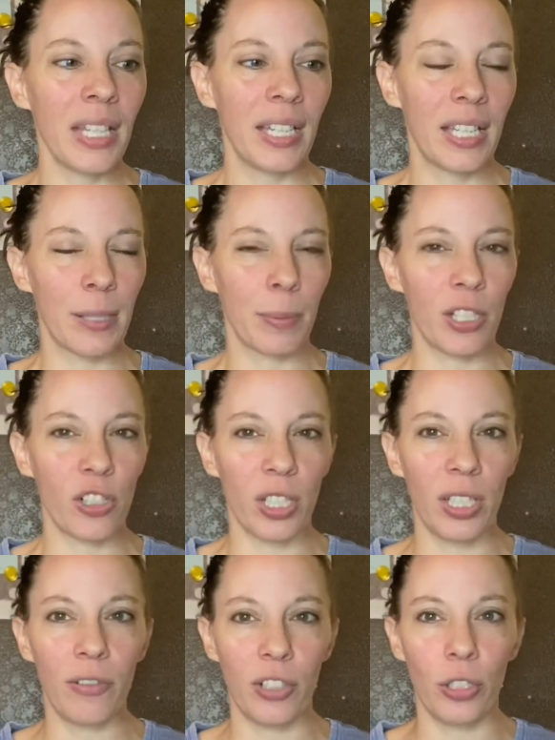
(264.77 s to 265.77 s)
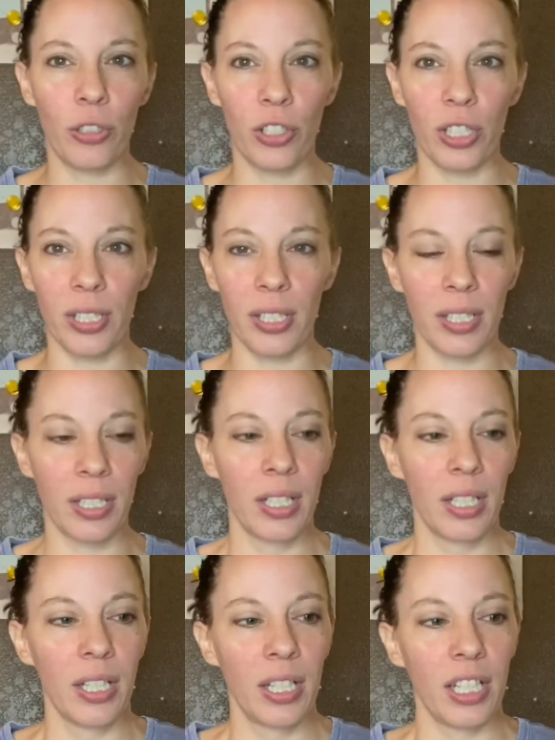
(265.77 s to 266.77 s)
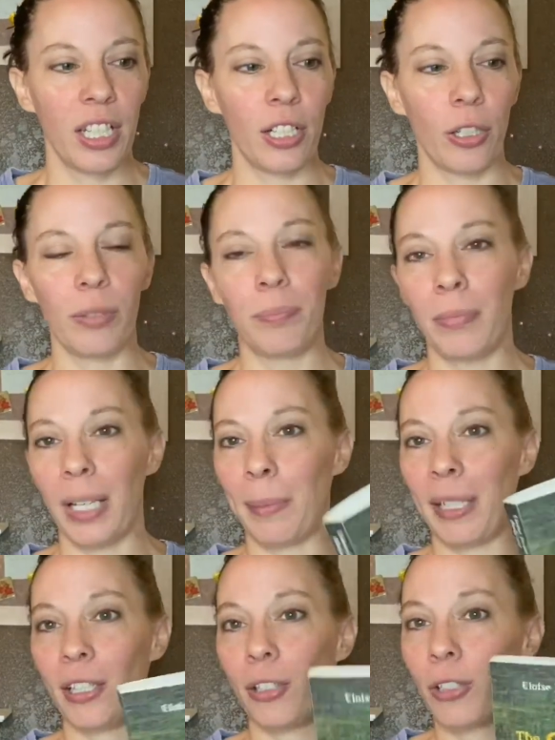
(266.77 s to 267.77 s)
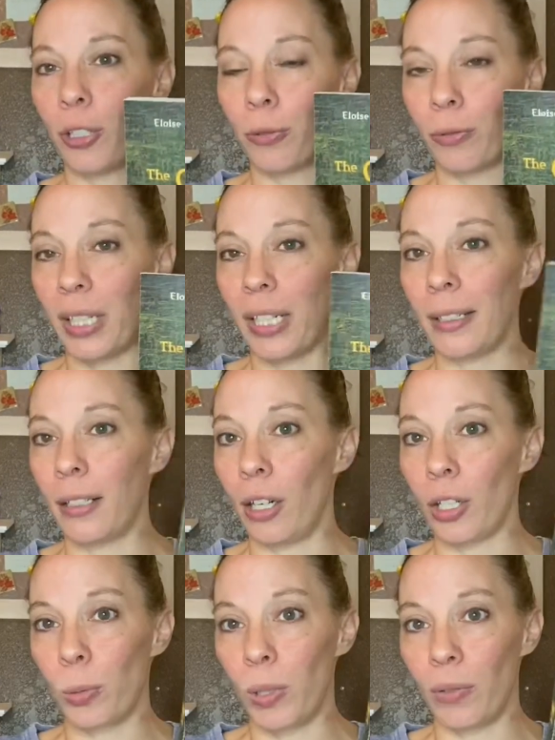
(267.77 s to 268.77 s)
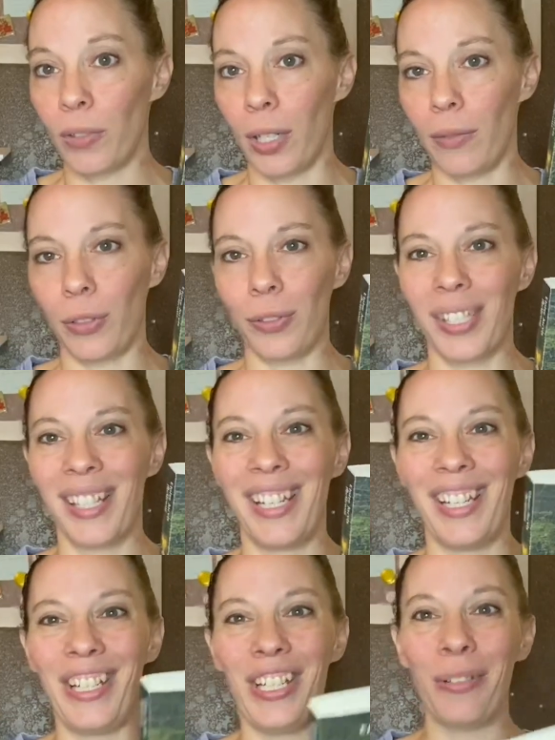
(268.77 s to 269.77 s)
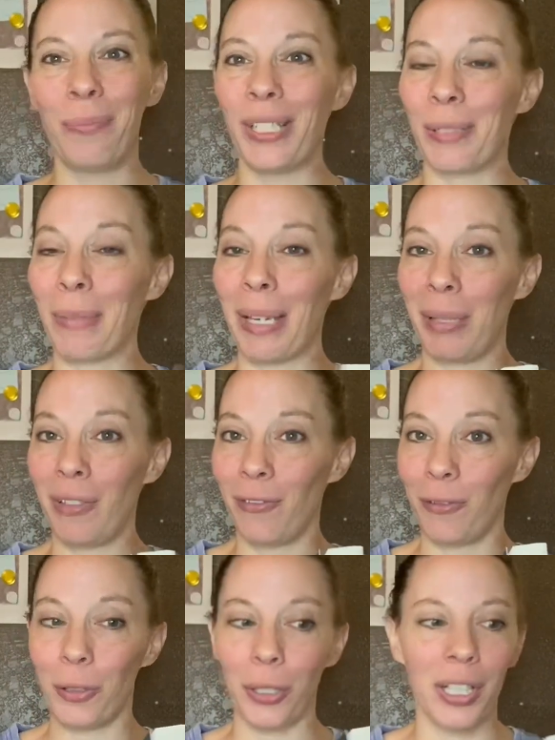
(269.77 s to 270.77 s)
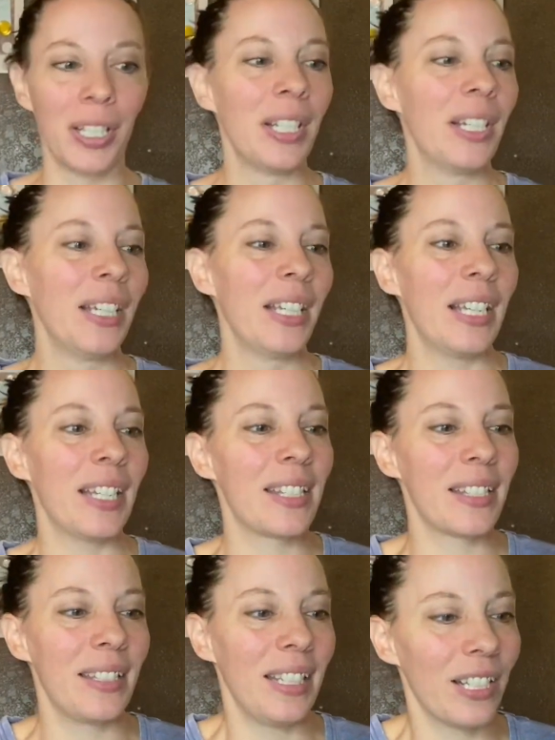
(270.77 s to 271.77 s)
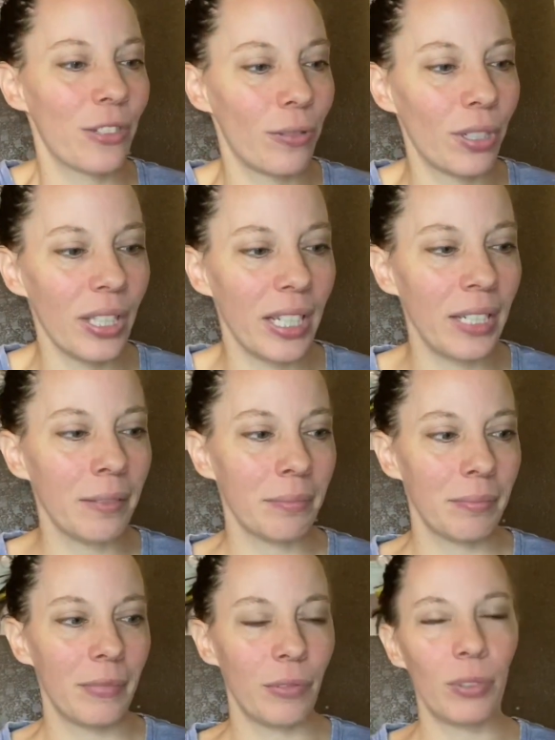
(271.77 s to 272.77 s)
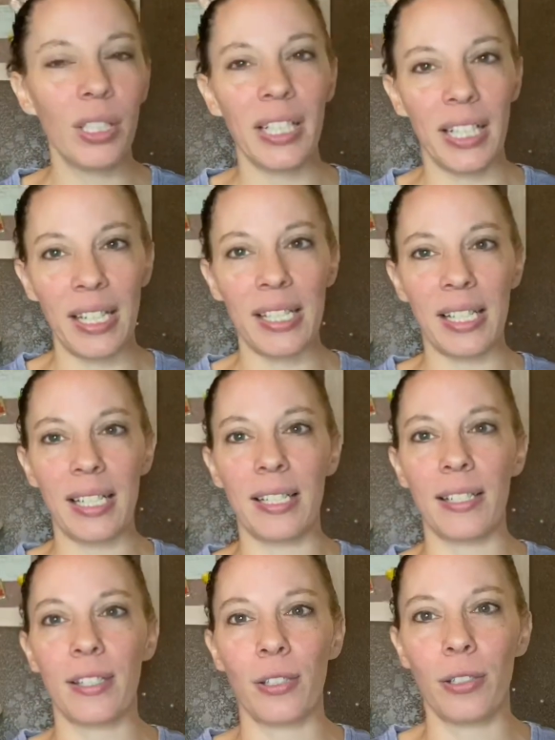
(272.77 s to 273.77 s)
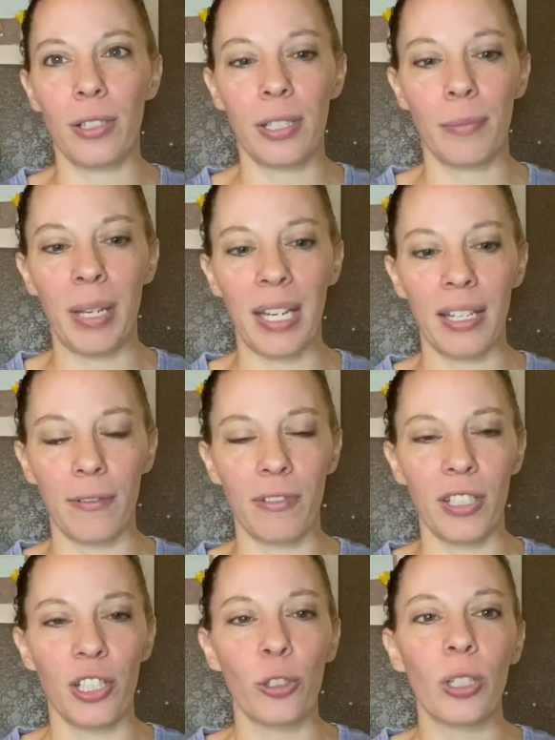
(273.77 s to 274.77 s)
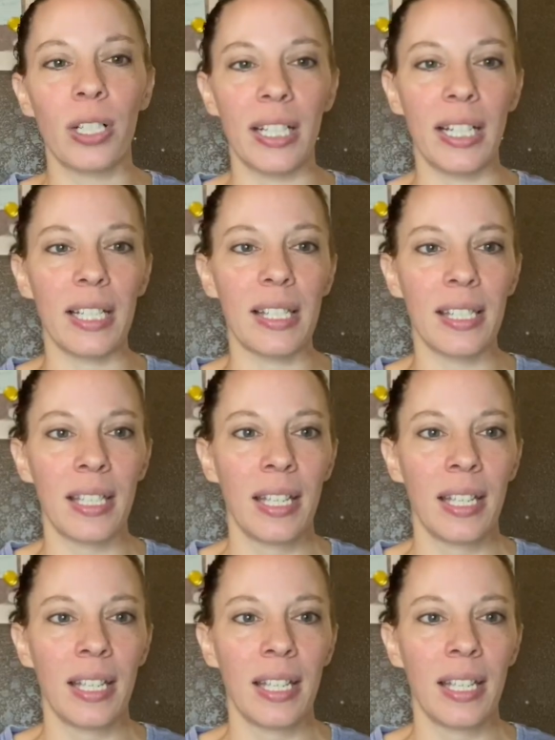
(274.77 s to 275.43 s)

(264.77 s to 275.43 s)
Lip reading: Especially if you just, maybe you don't read all 12 novels. You pick maybe 4. It's really, really easy to make it fit your needs.